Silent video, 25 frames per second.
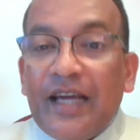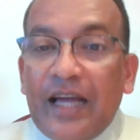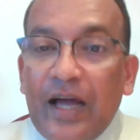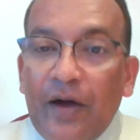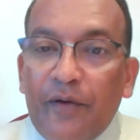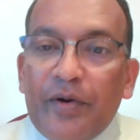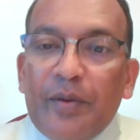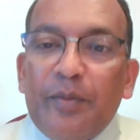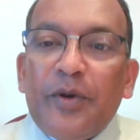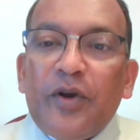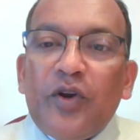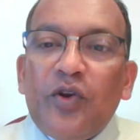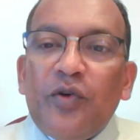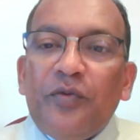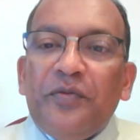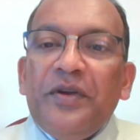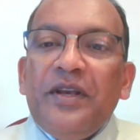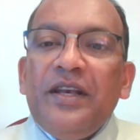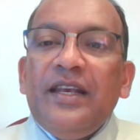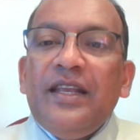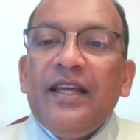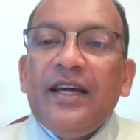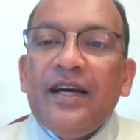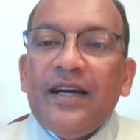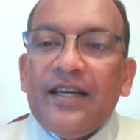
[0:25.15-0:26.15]
Government of
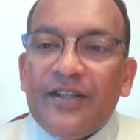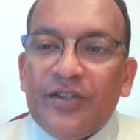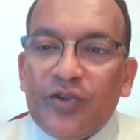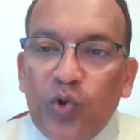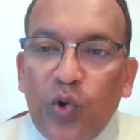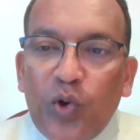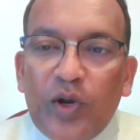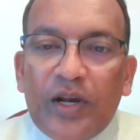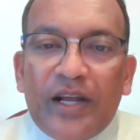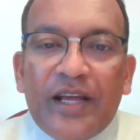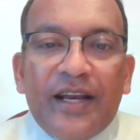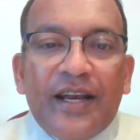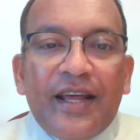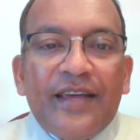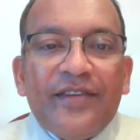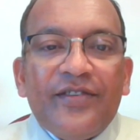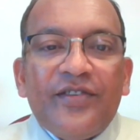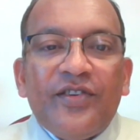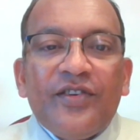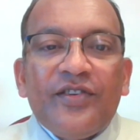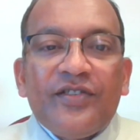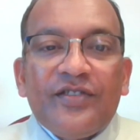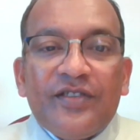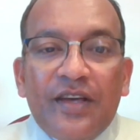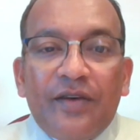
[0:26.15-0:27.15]
India is
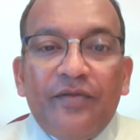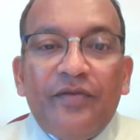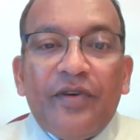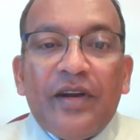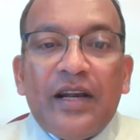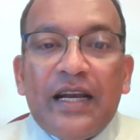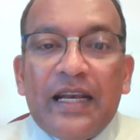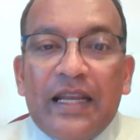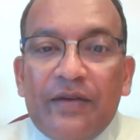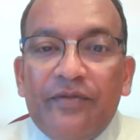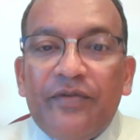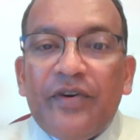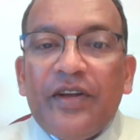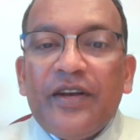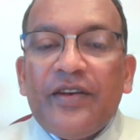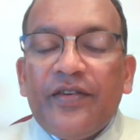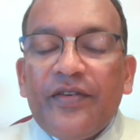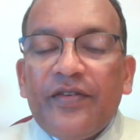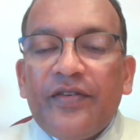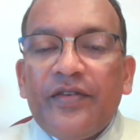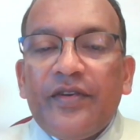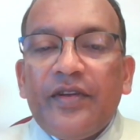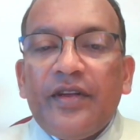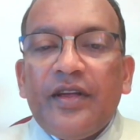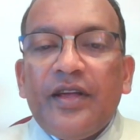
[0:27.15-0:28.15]
organizing several
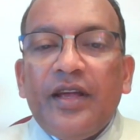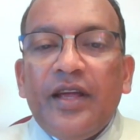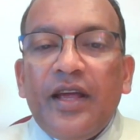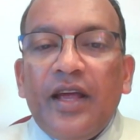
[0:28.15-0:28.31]
events